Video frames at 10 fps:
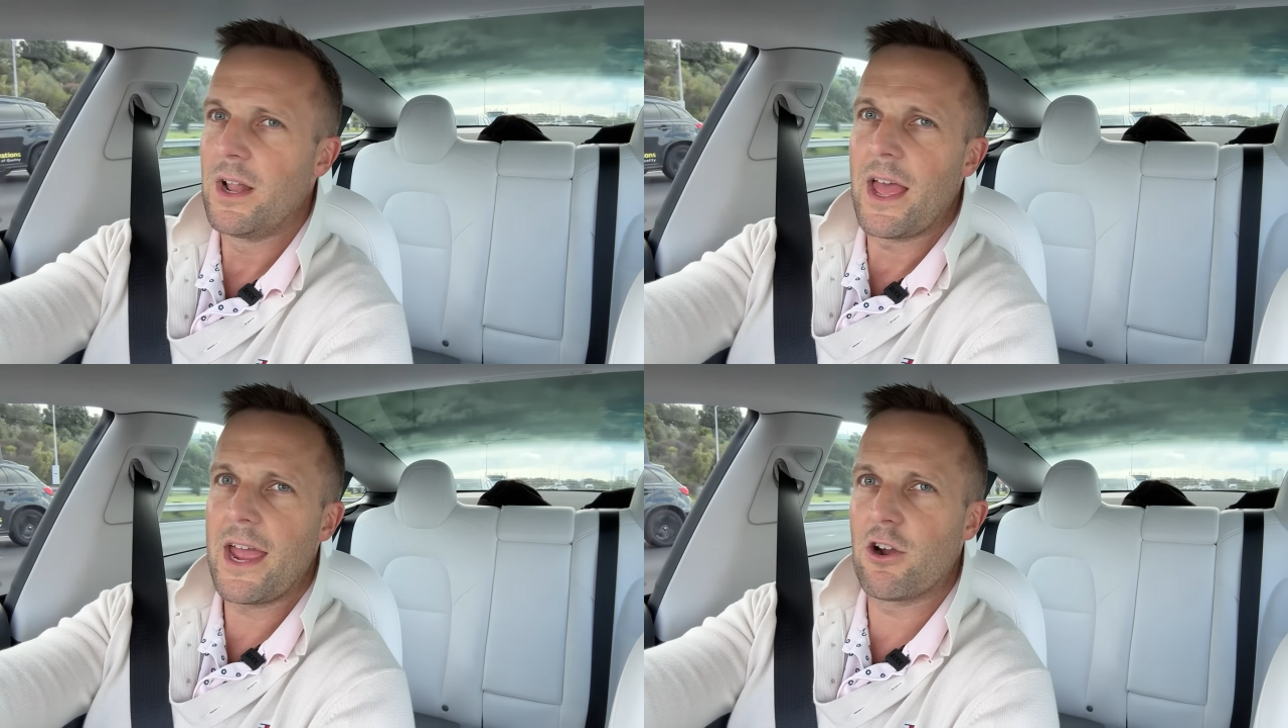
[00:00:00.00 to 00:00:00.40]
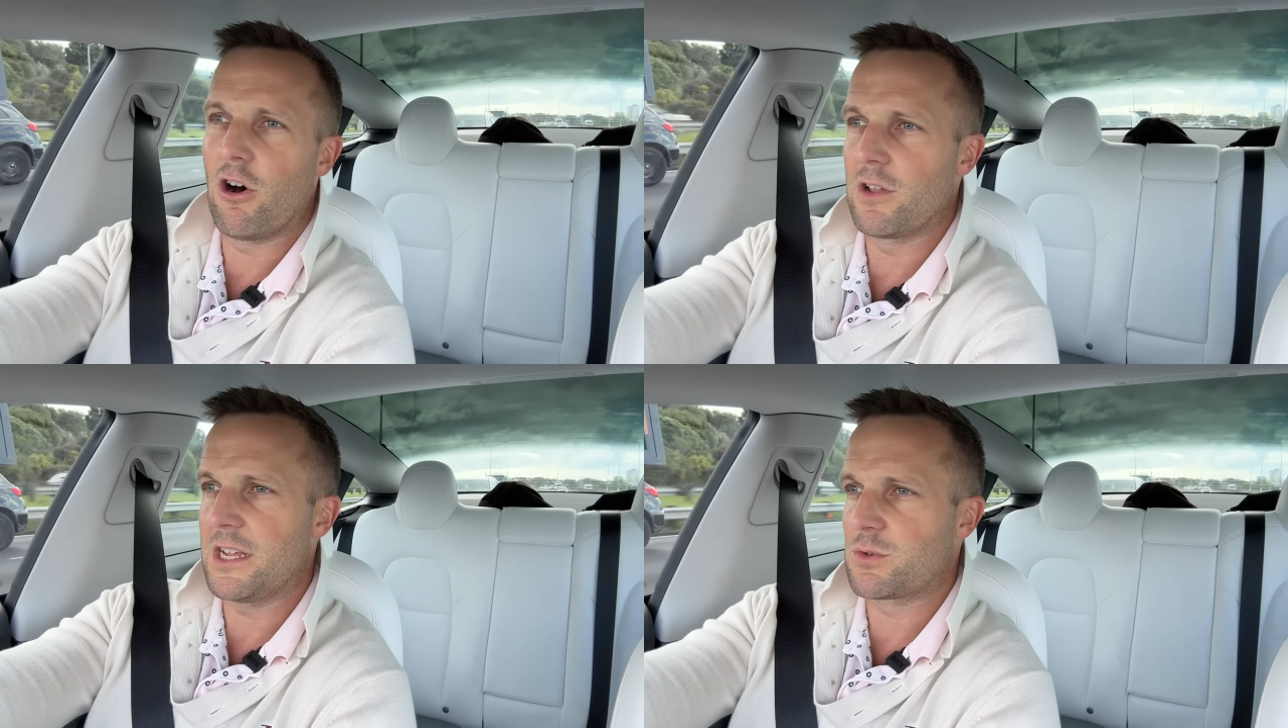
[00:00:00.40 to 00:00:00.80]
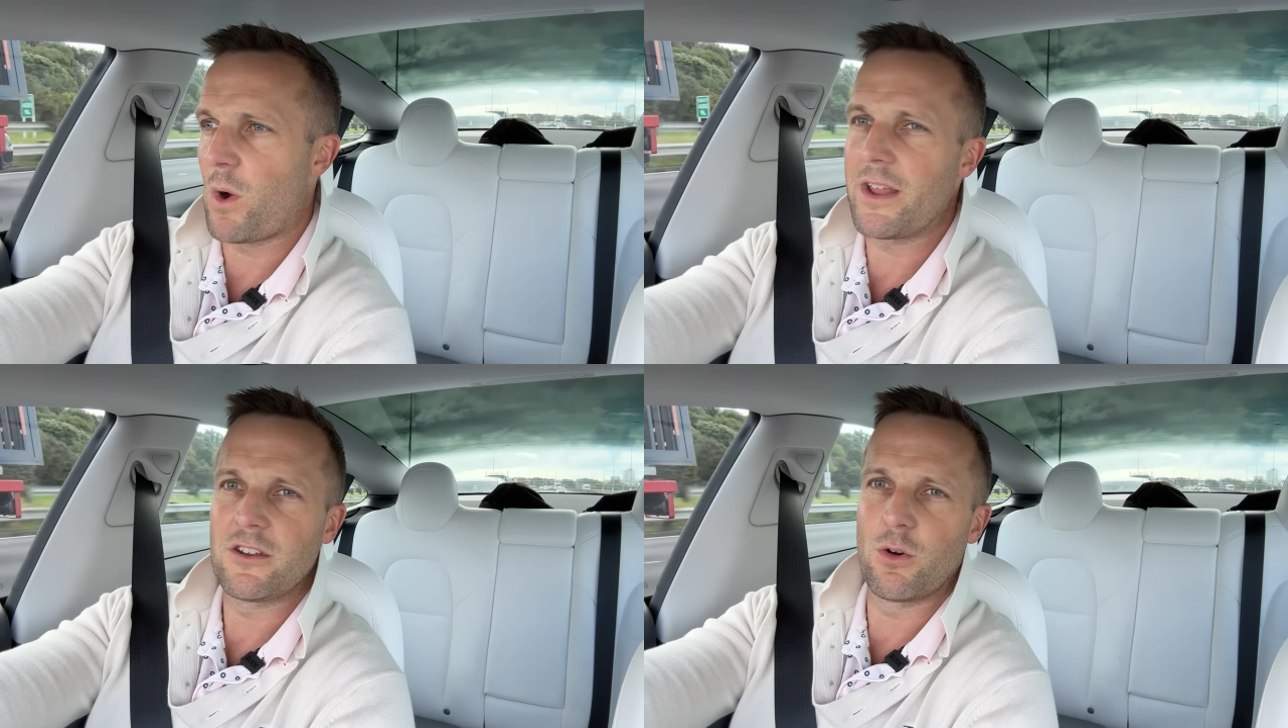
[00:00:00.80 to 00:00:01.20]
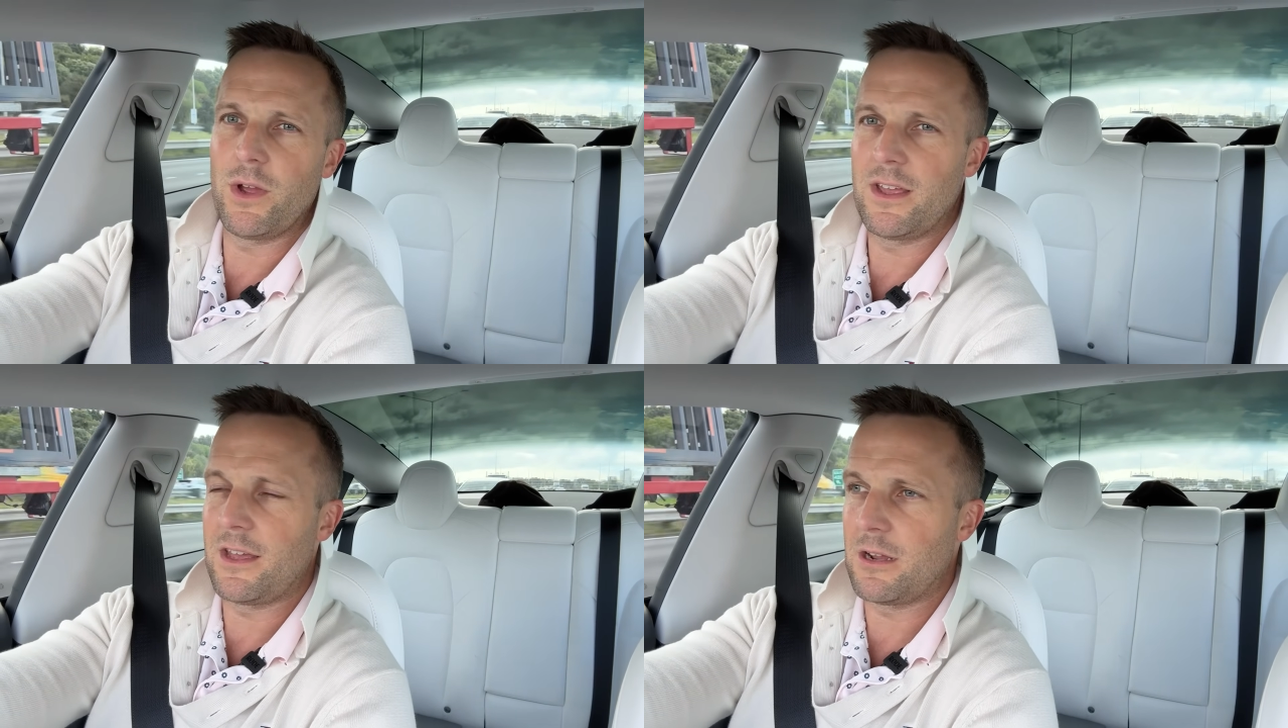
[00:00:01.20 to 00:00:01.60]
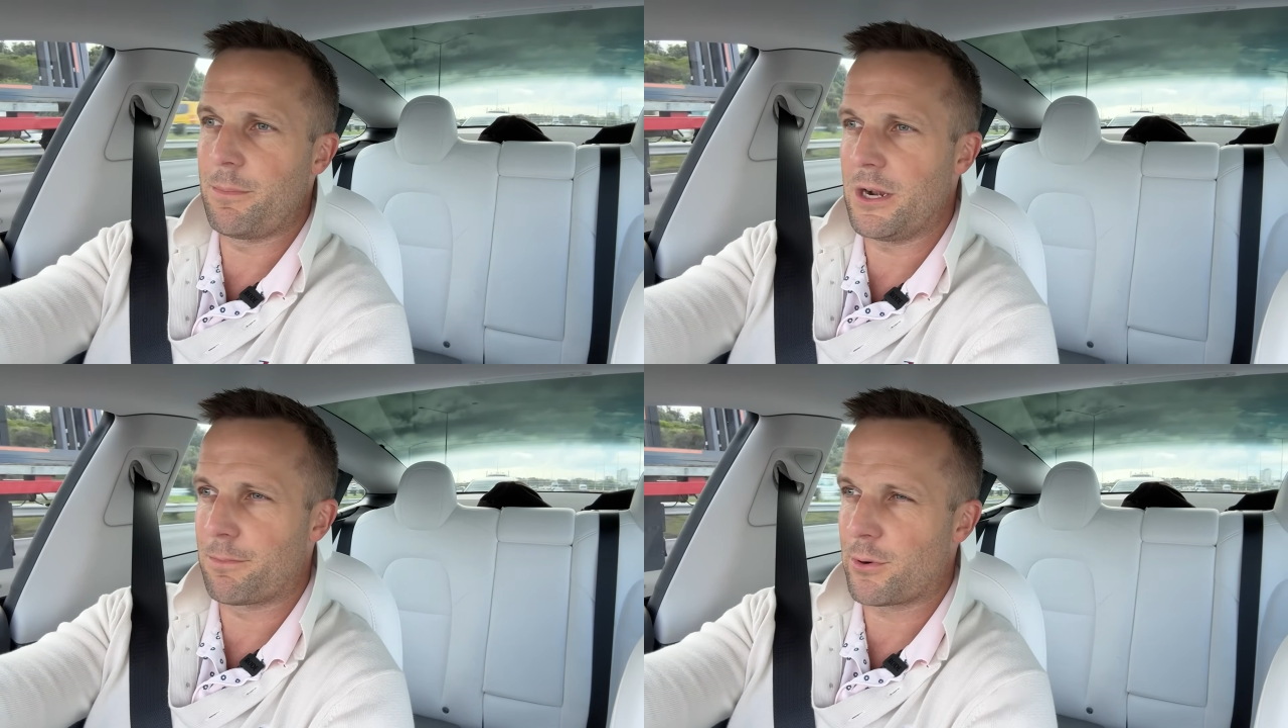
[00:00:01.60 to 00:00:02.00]
hang on, let's wait until we can get a
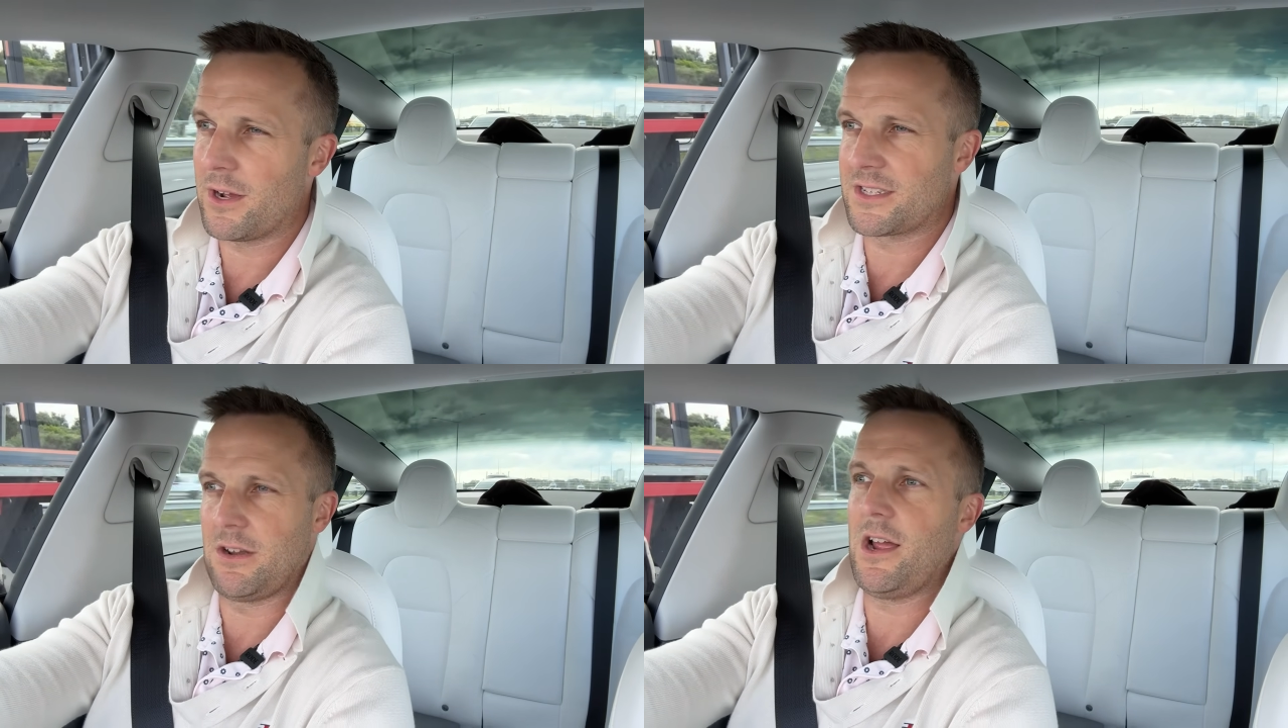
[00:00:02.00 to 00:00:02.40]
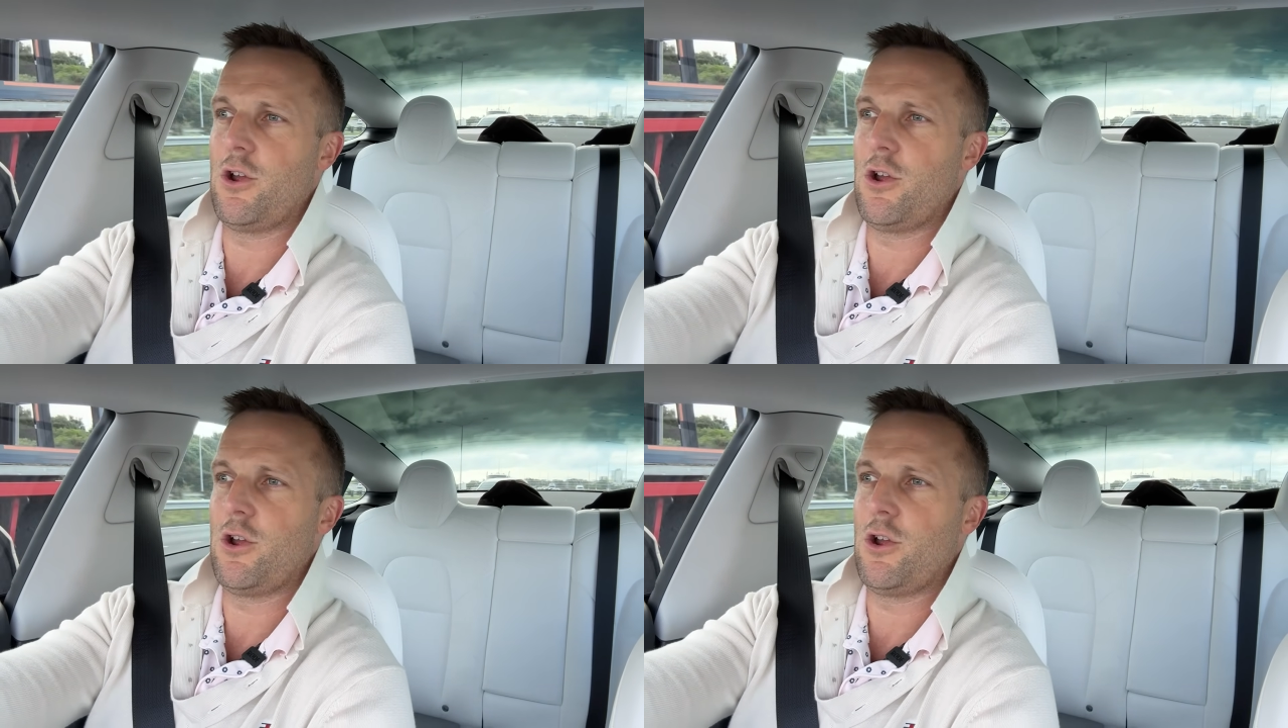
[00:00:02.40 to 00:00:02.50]
better price. And I